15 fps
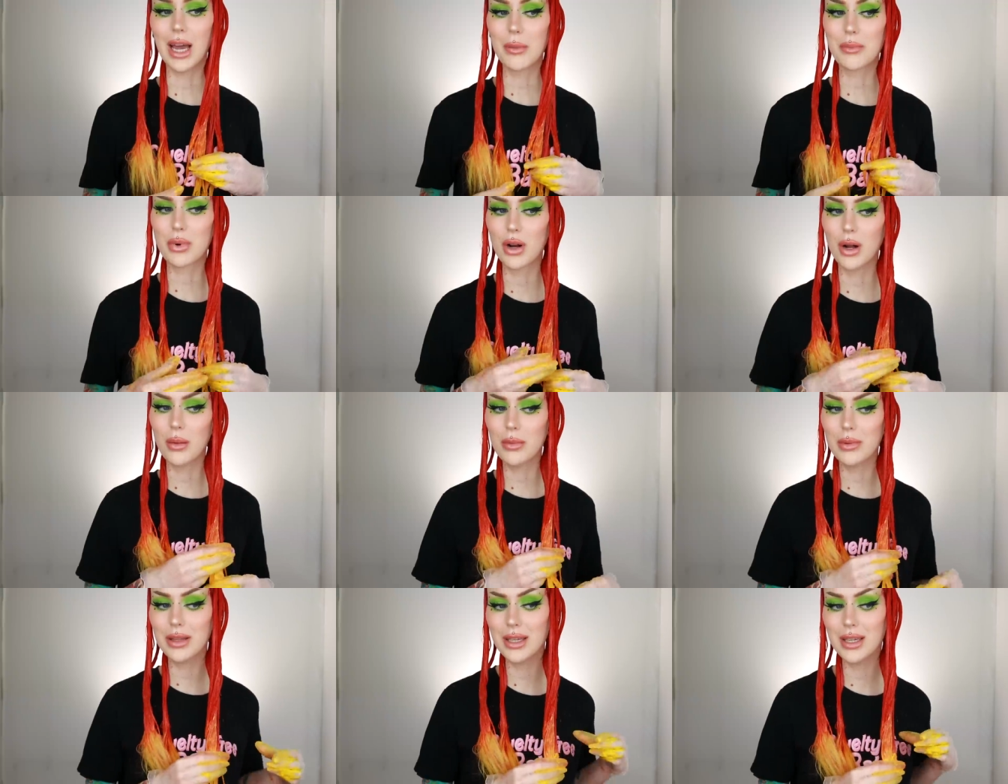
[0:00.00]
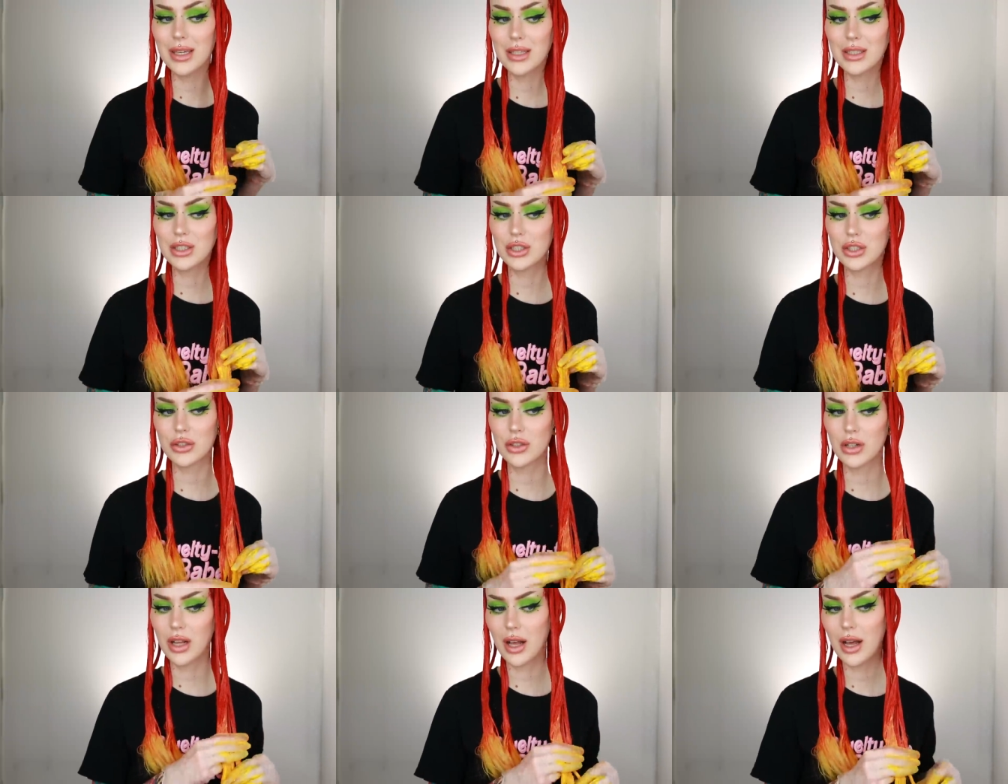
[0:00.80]
I probably
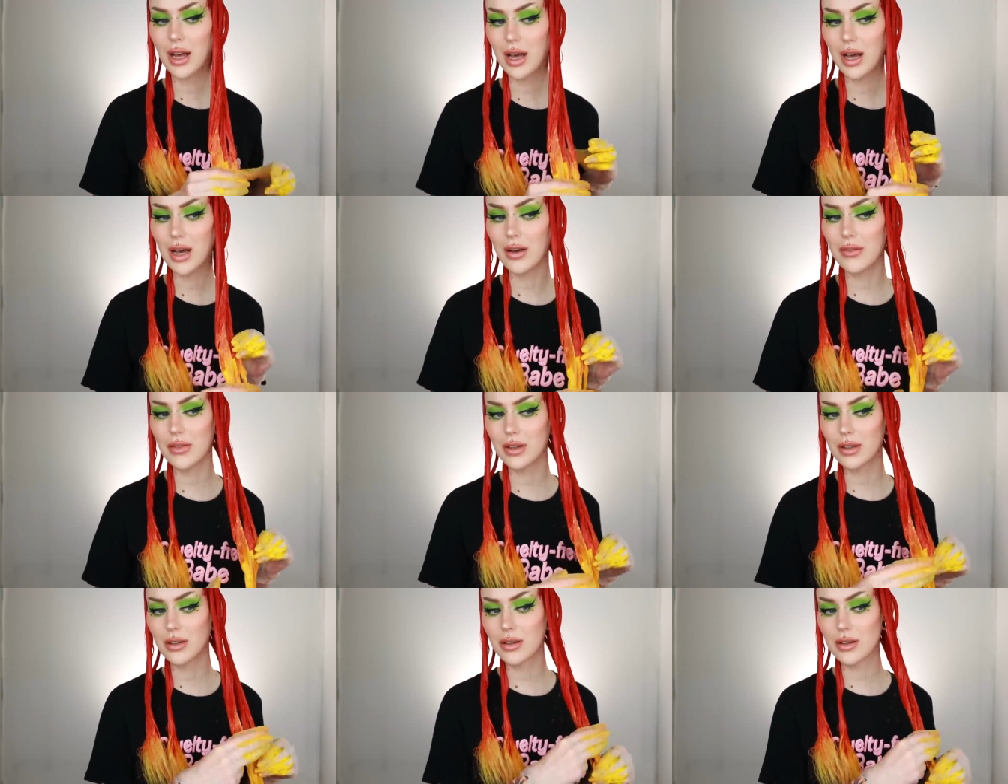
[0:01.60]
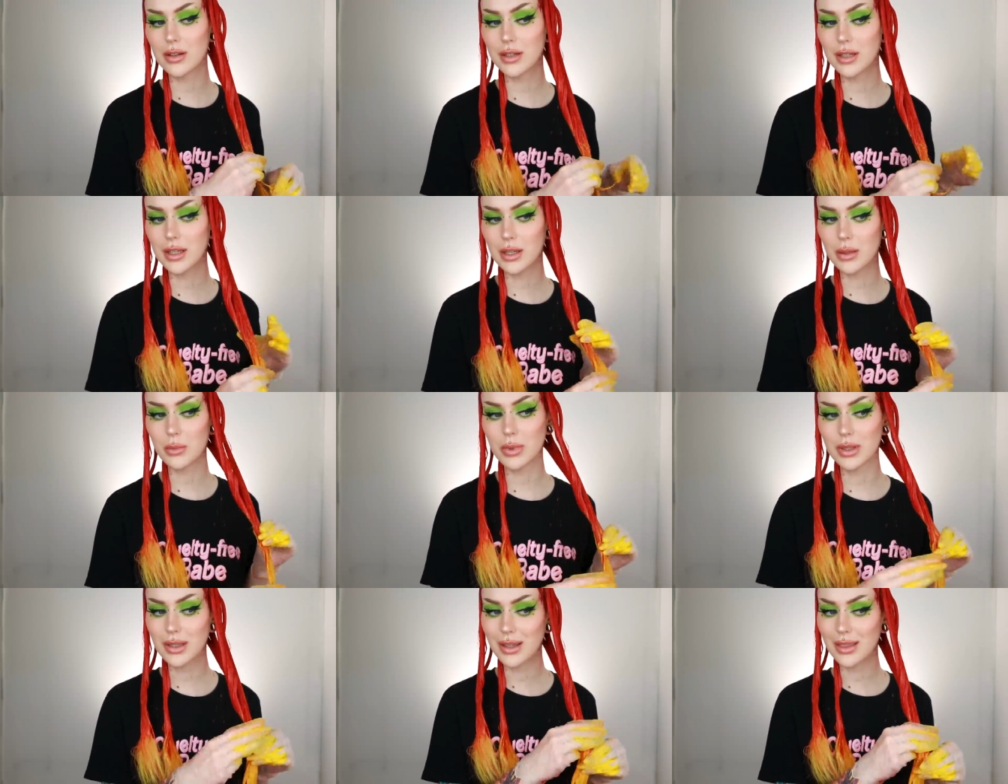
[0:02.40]
should have gone in
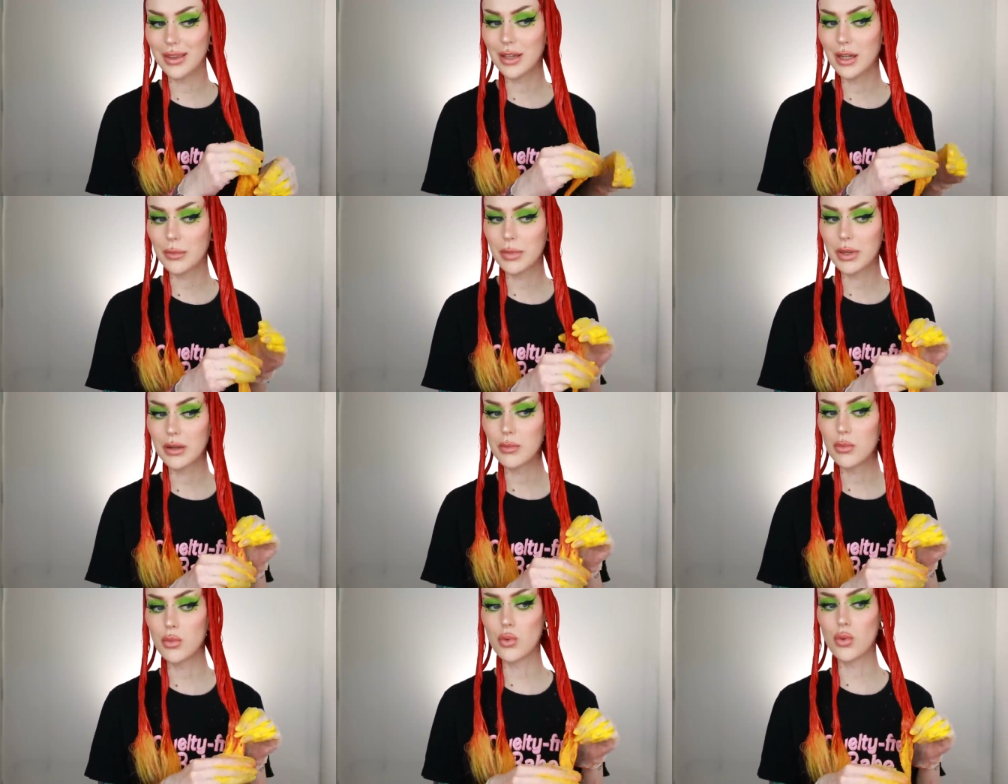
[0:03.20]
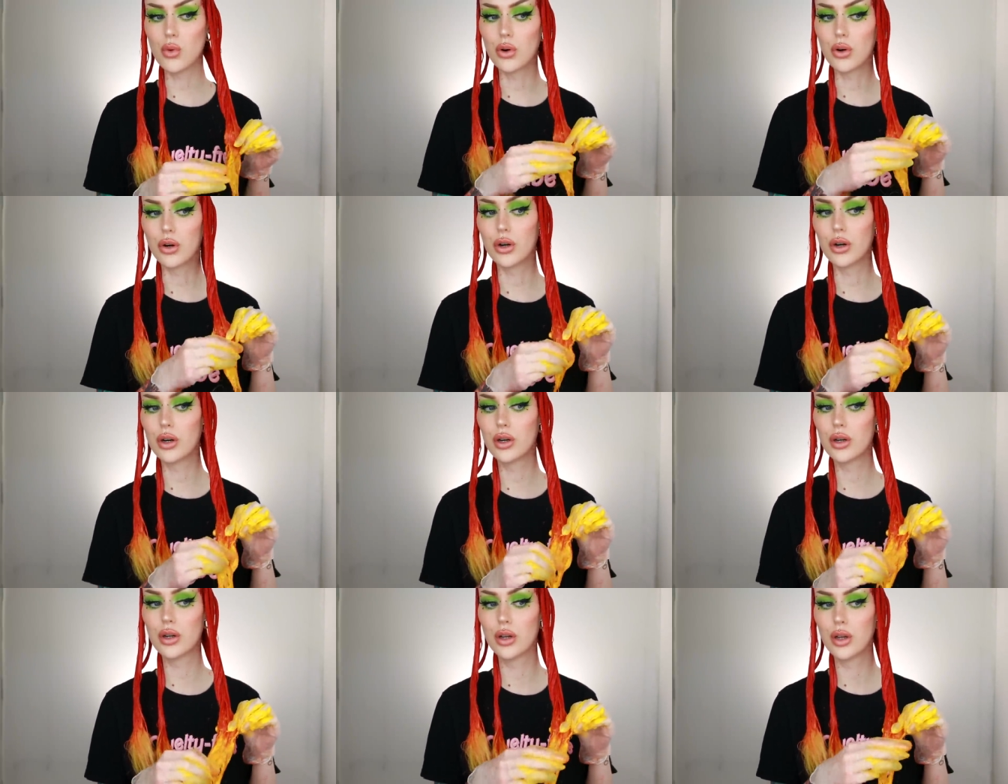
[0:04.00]
with a little bit more
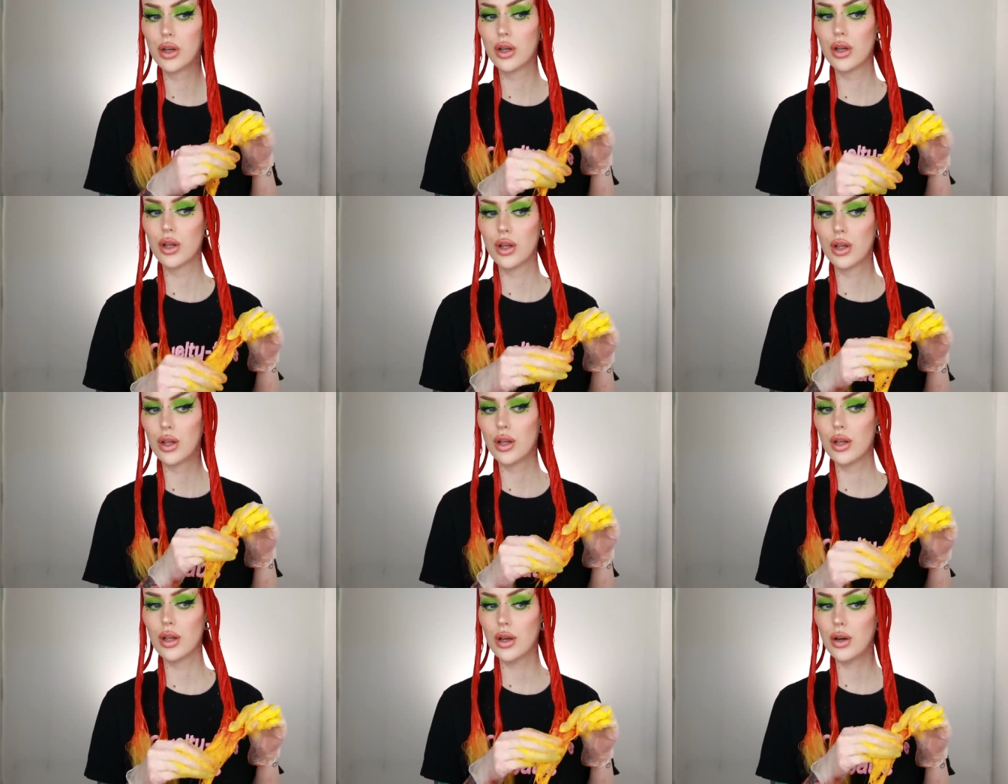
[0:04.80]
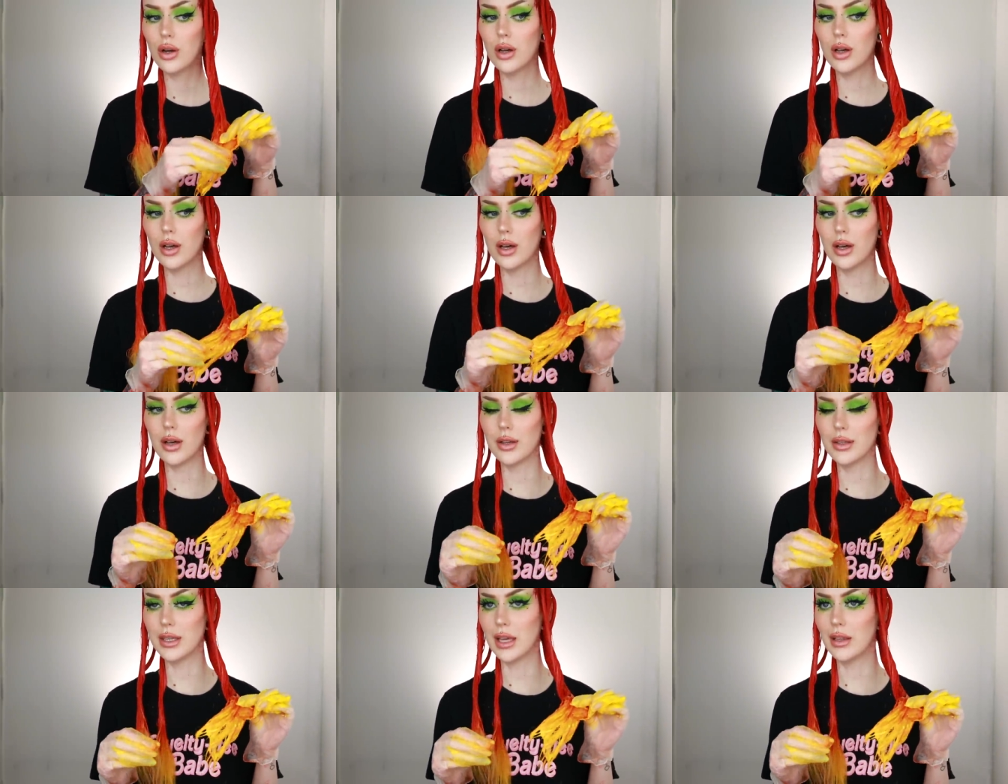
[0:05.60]
uh,
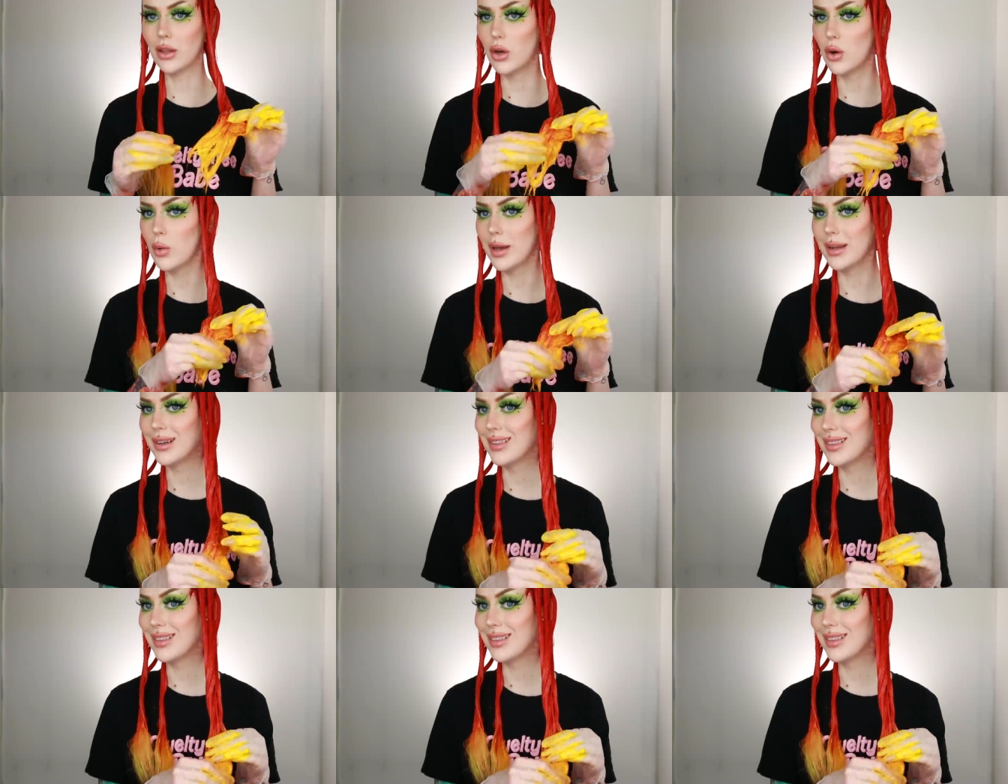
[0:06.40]
yellow and a